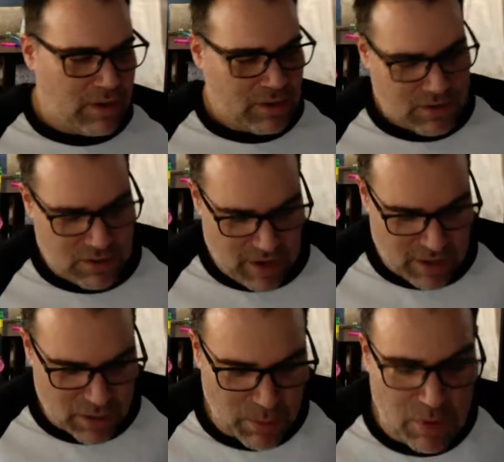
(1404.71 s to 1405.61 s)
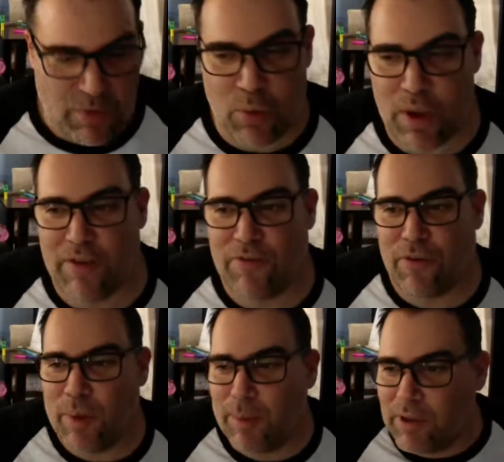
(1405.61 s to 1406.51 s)
She had to move away from
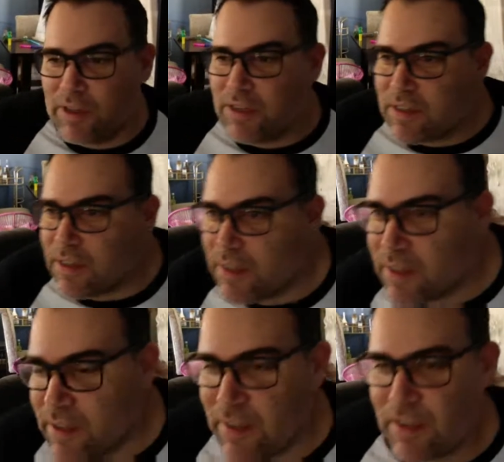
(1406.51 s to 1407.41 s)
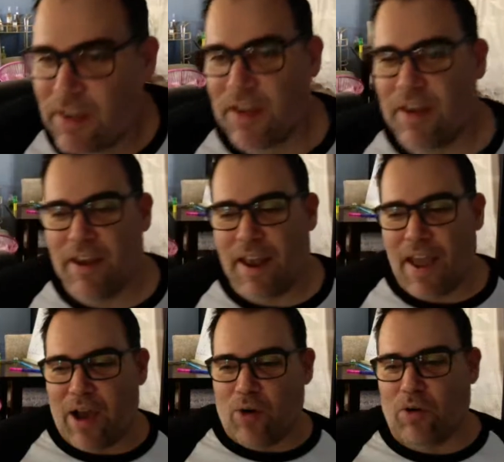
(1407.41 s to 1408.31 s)
Abuelita. And
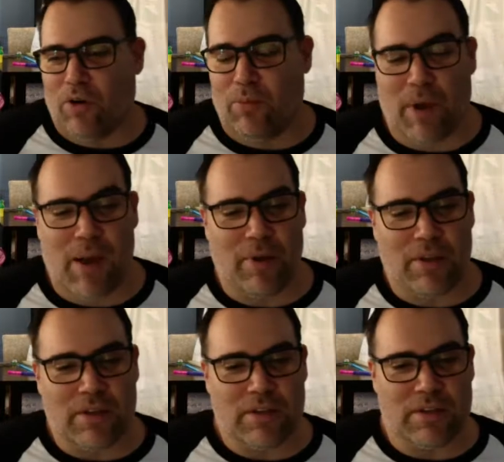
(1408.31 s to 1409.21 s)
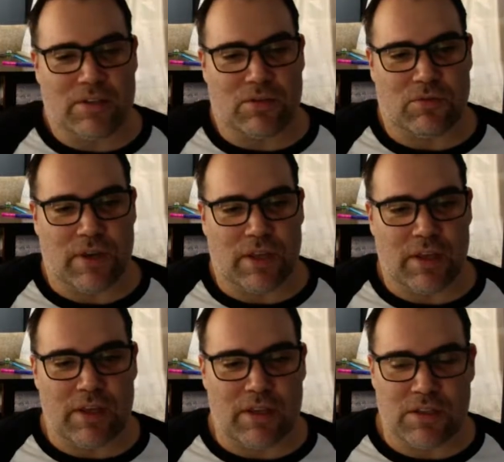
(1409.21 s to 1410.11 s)
now her mama is
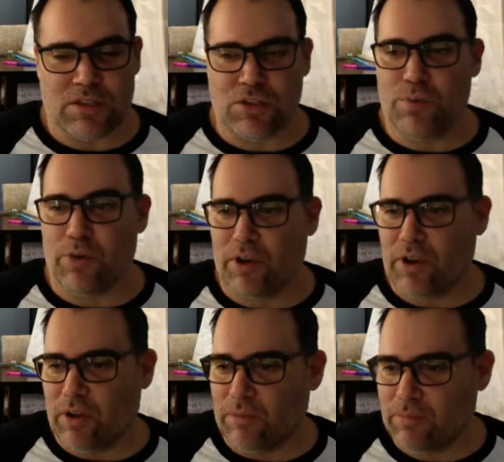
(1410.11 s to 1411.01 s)
really super ill.